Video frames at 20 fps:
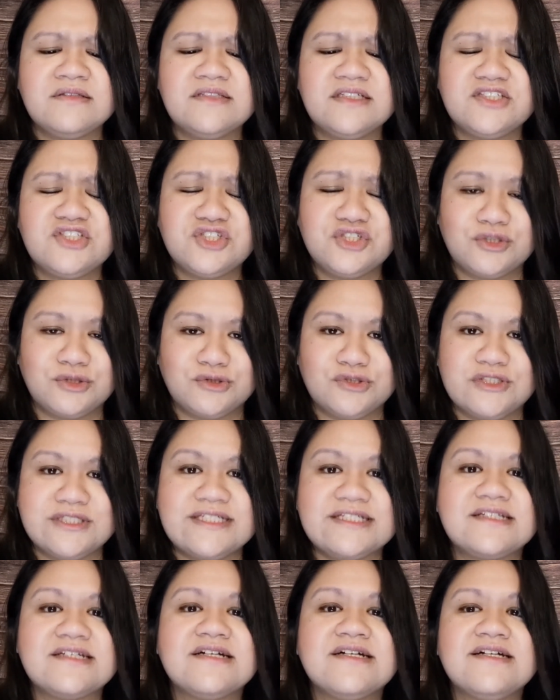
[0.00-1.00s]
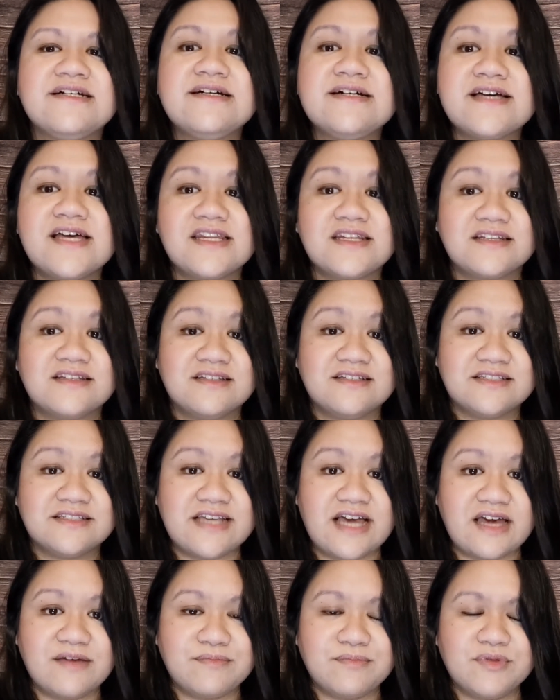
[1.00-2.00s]
The children and the
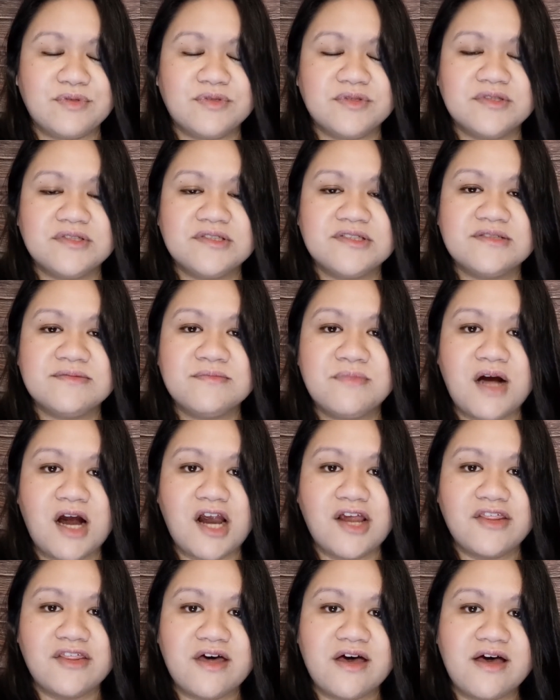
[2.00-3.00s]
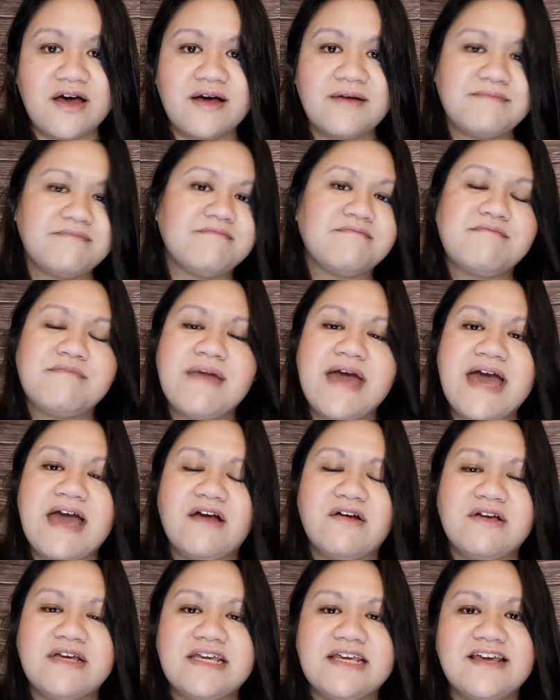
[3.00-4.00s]
disciples, Martha,
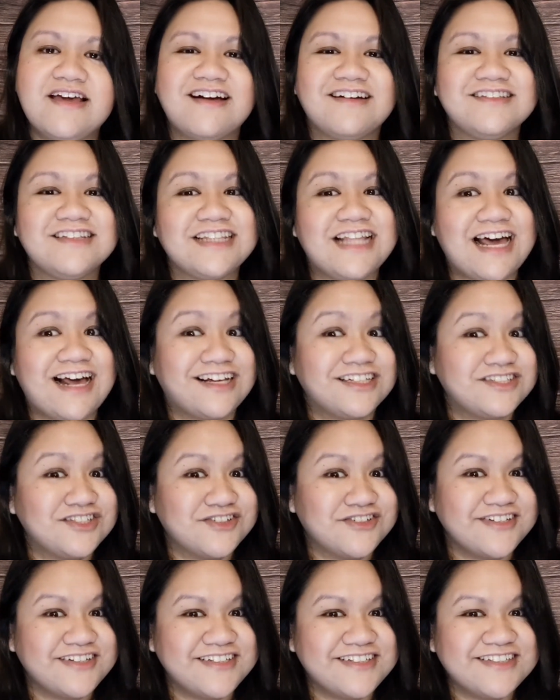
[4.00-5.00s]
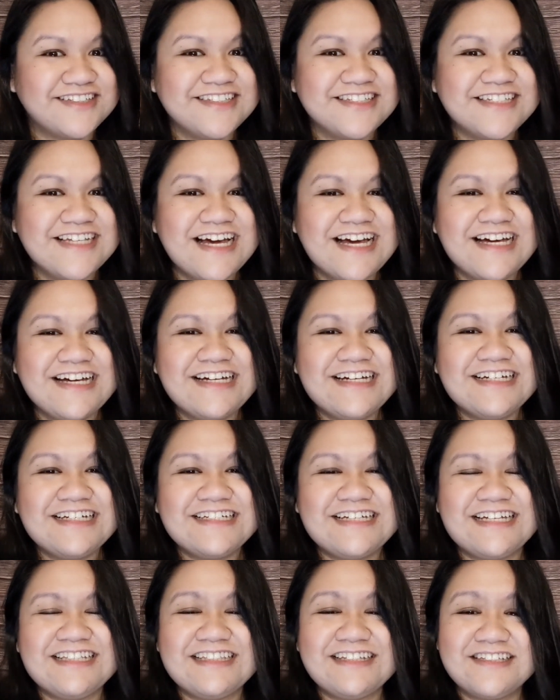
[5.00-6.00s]
Mary, Lazarus,
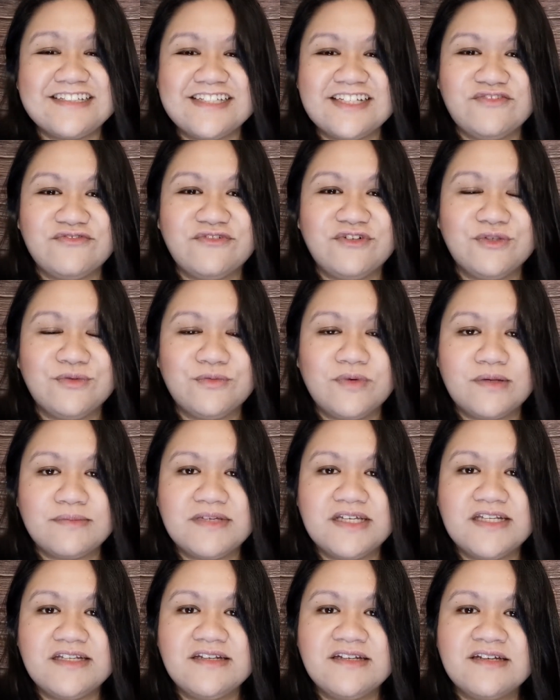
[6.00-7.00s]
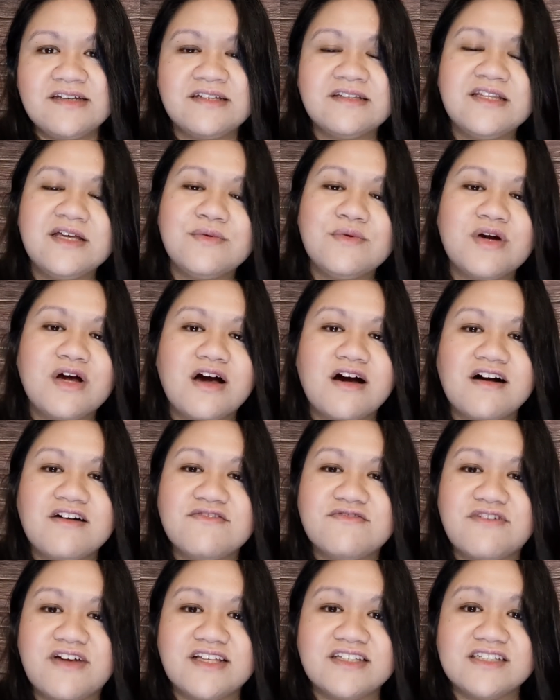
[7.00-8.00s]
and the sinful woman, they were
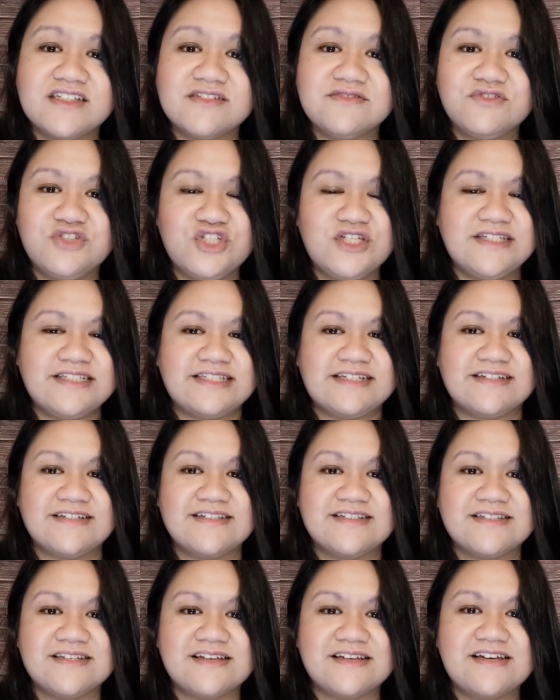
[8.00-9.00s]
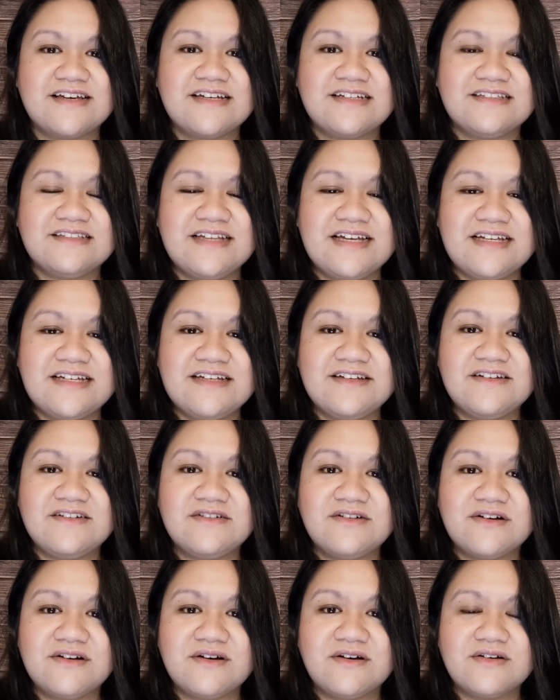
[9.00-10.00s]
all friends of Jesus. They
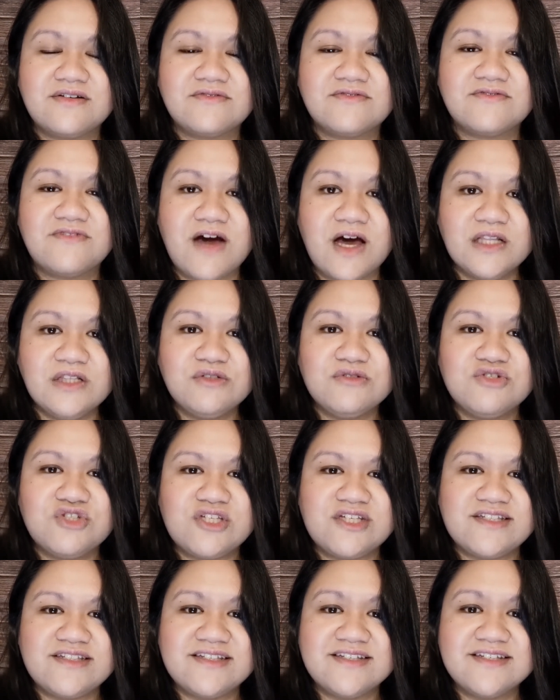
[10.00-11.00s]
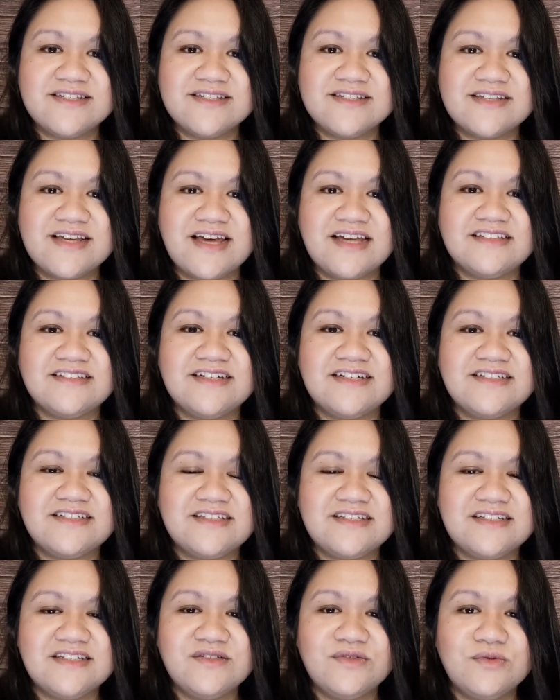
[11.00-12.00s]
followed Jesus and they
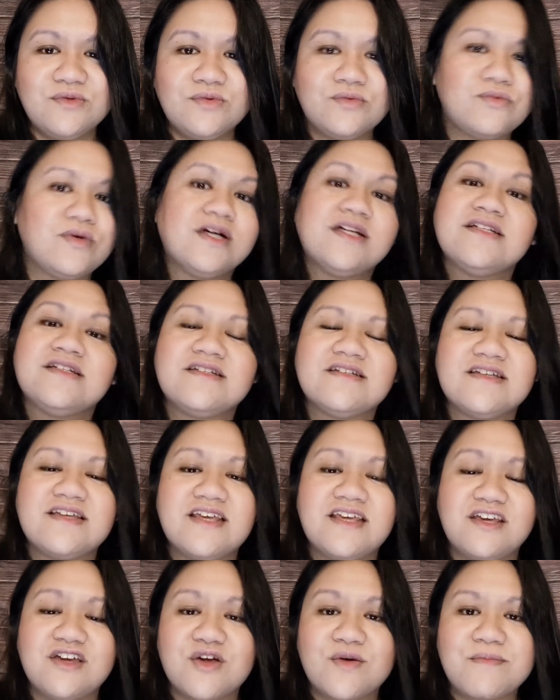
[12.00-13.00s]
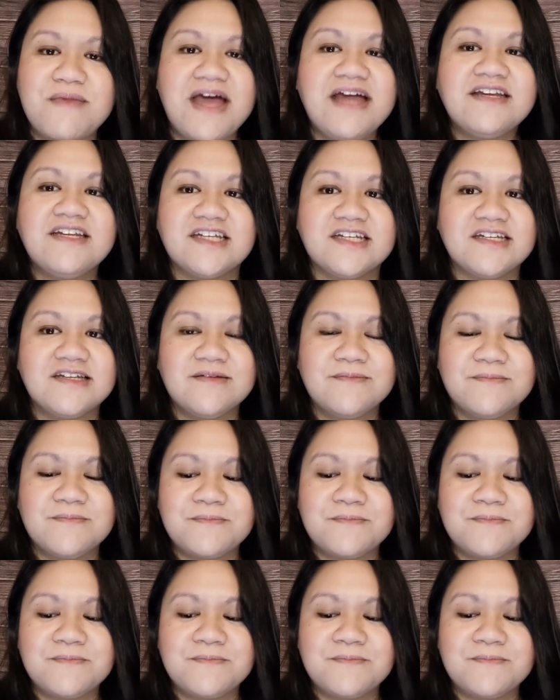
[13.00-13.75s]
did what he commanded.